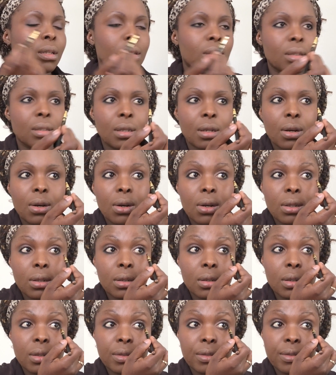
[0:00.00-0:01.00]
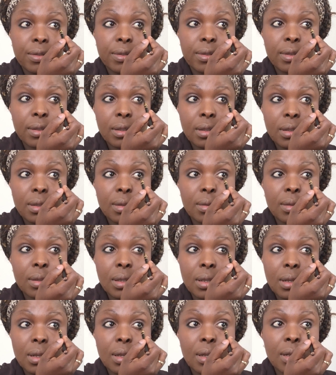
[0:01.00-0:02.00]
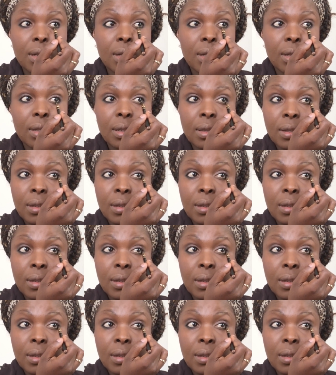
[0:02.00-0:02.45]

to the corner of the eye.